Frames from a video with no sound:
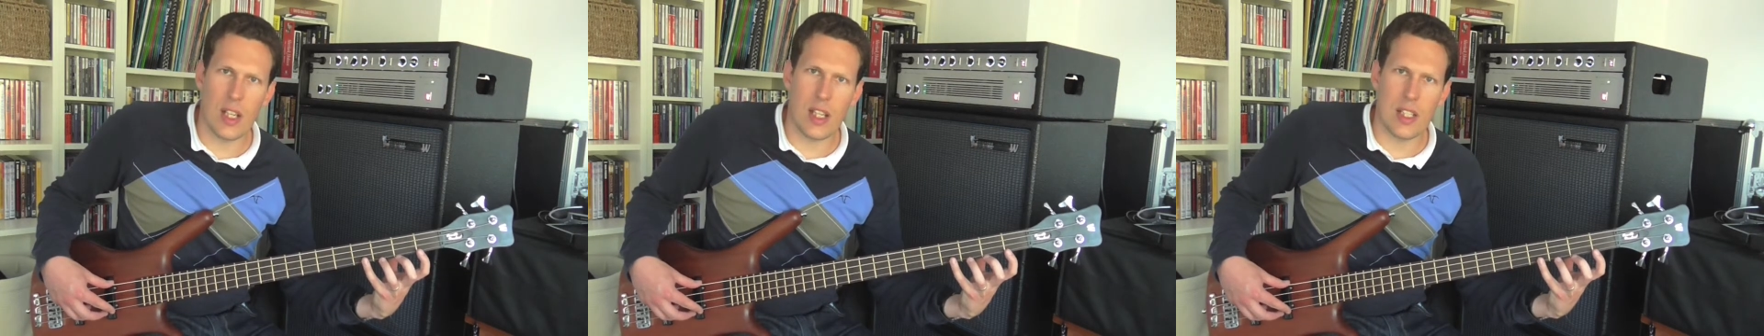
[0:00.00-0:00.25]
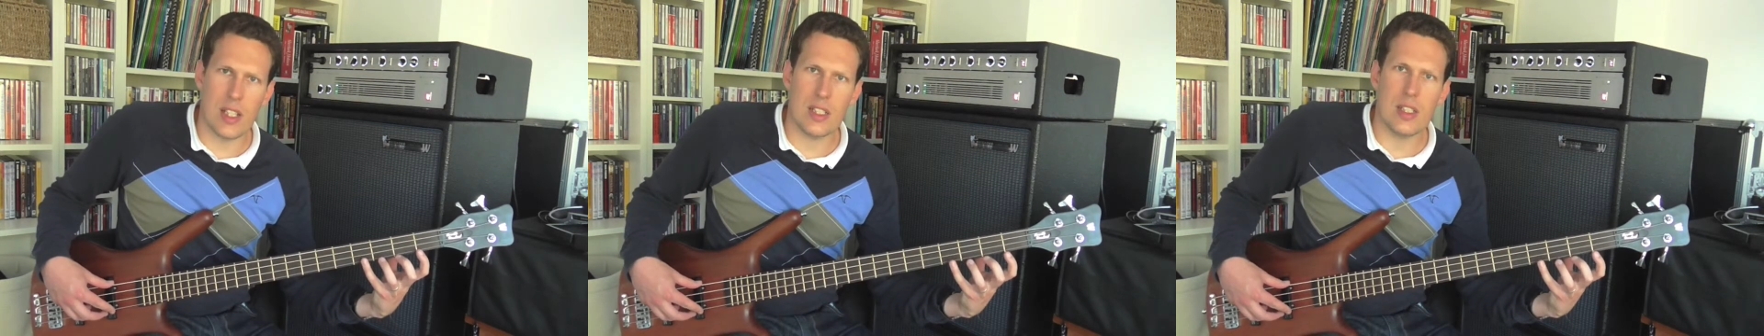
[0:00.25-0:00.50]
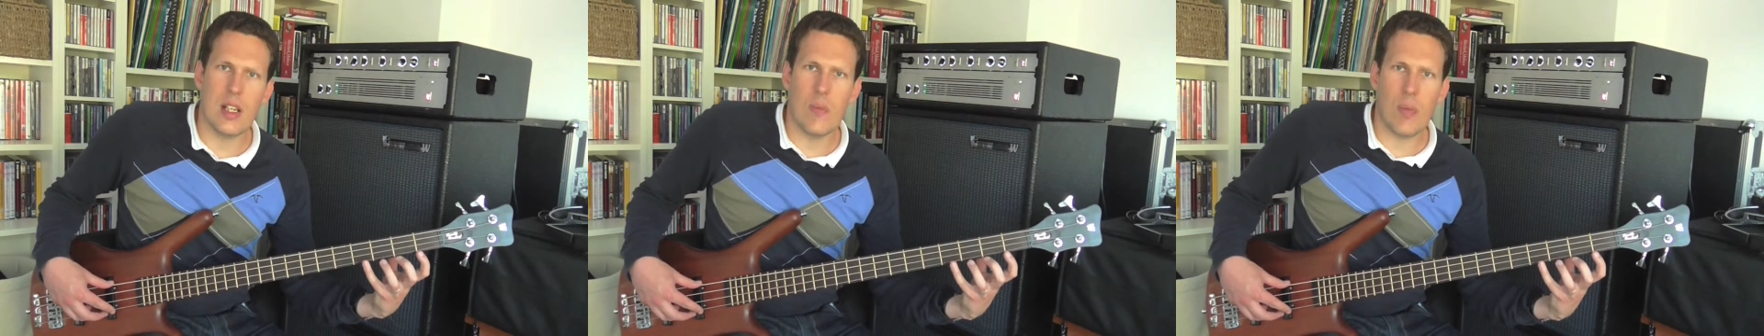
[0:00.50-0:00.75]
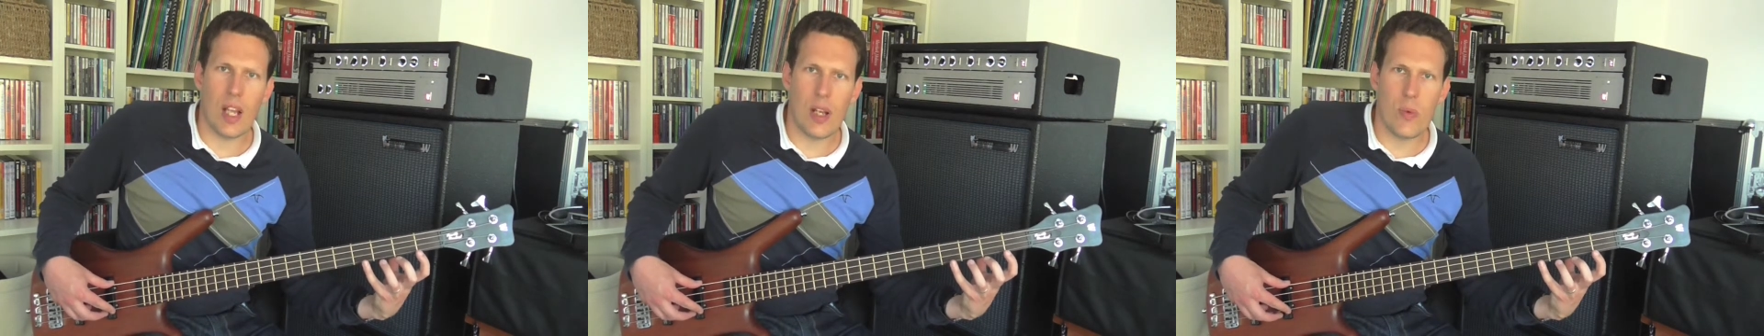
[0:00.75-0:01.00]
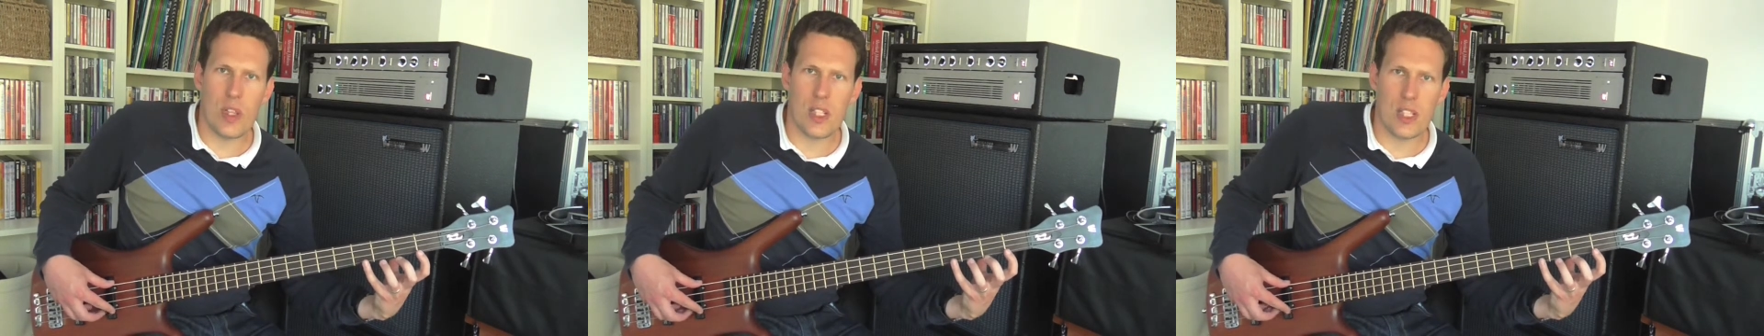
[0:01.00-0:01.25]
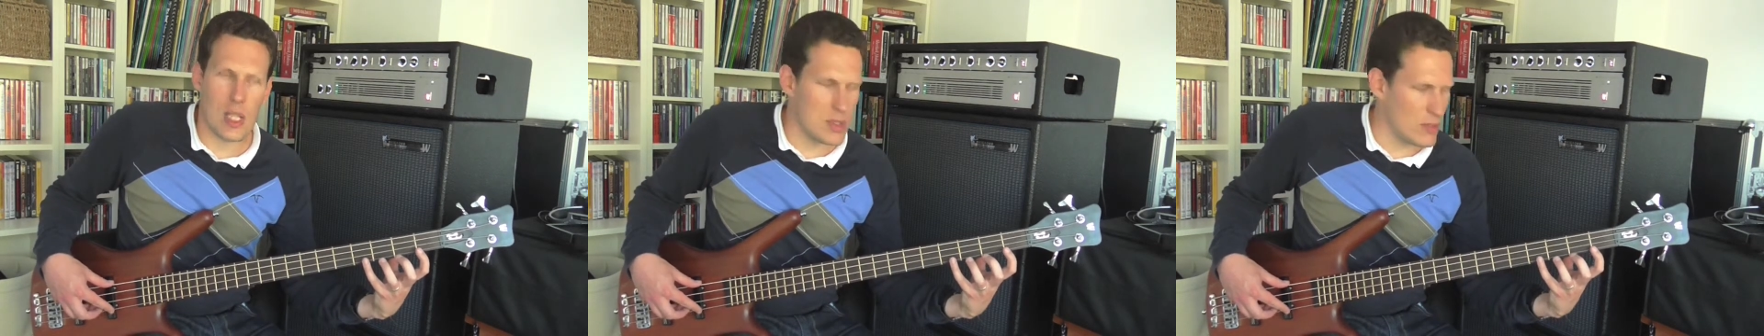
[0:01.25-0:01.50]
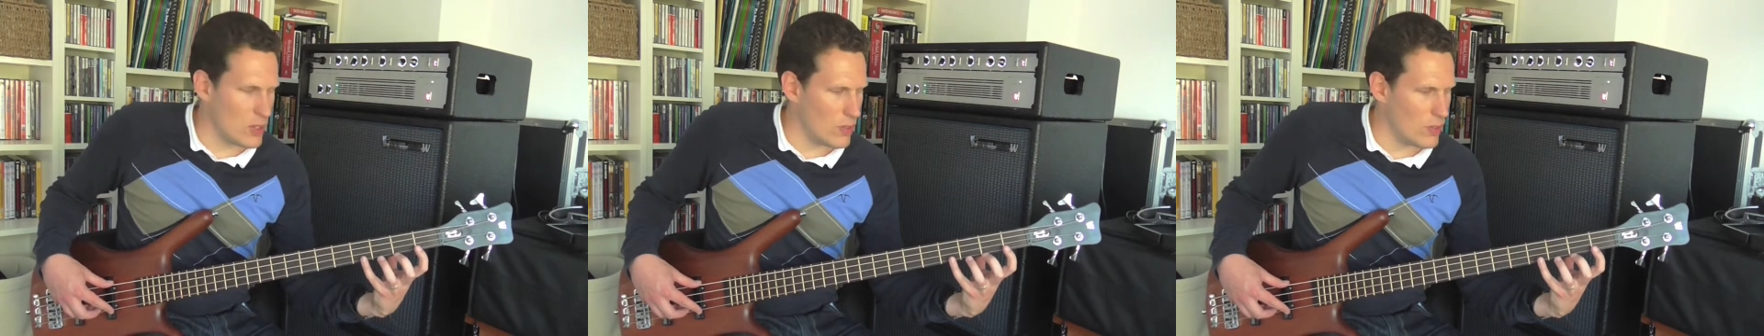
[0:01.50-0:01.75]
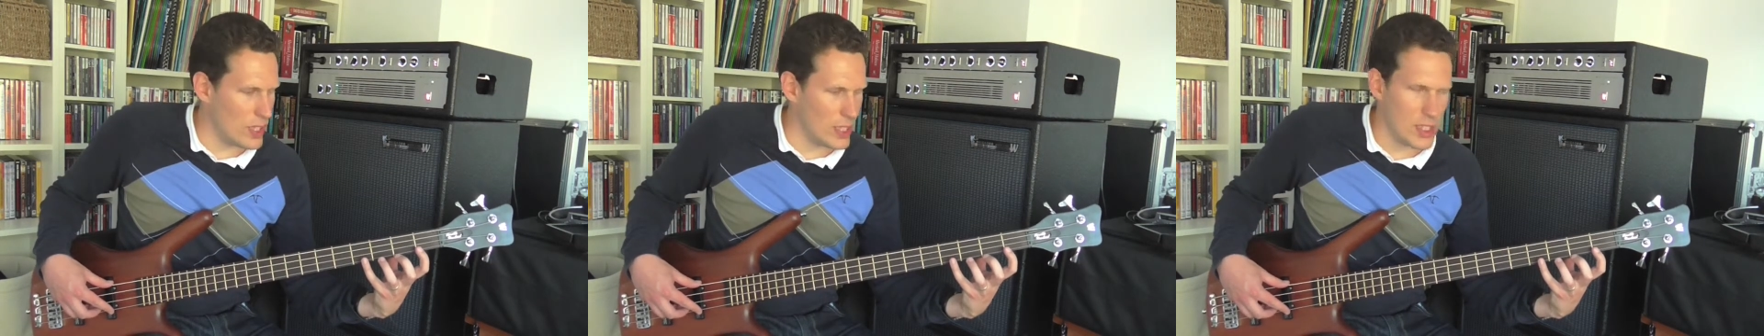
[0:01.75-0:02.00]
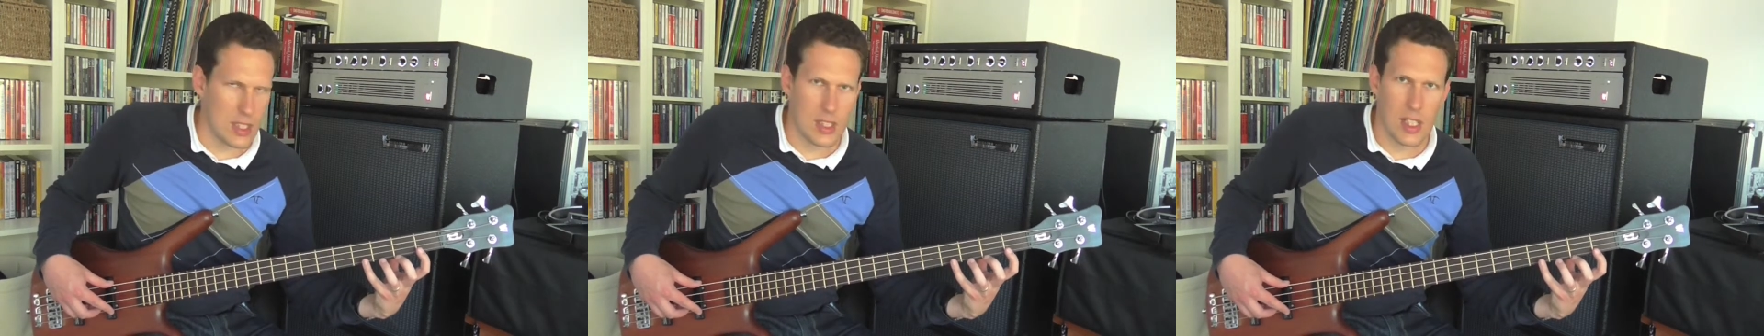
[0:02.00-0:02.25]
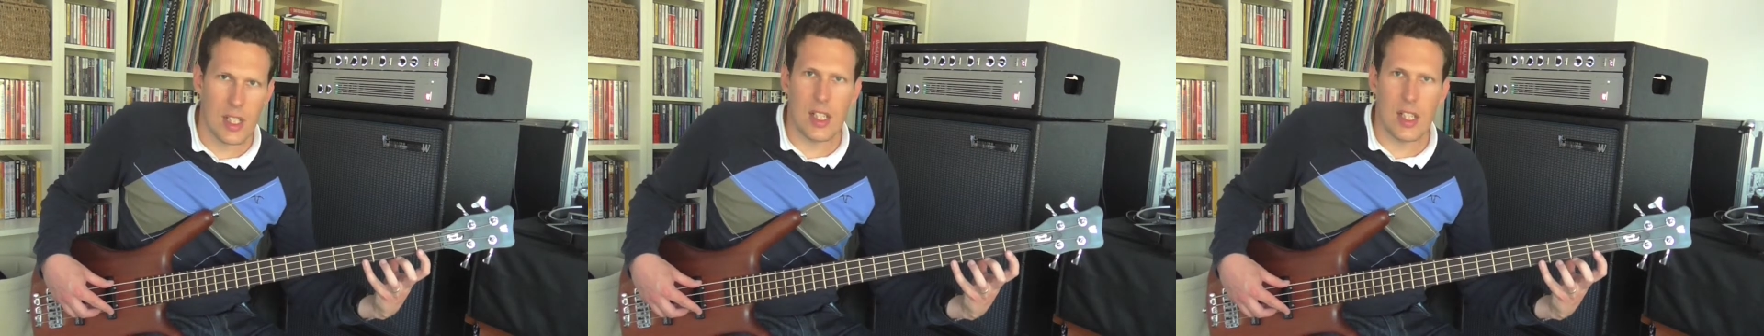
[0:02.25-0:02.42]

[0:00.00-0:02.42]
like this, play with the tips of your fingers,